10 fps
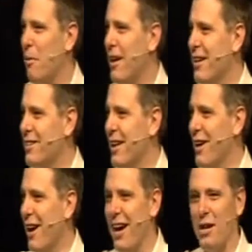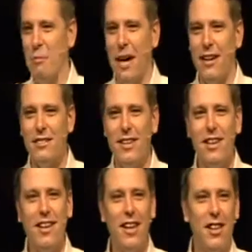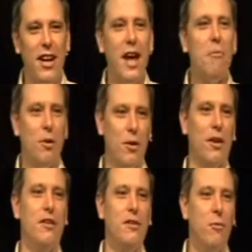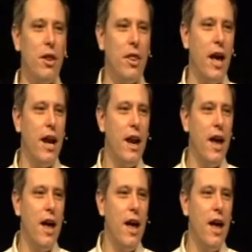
a bit as they're out and about in the neighborhood with that.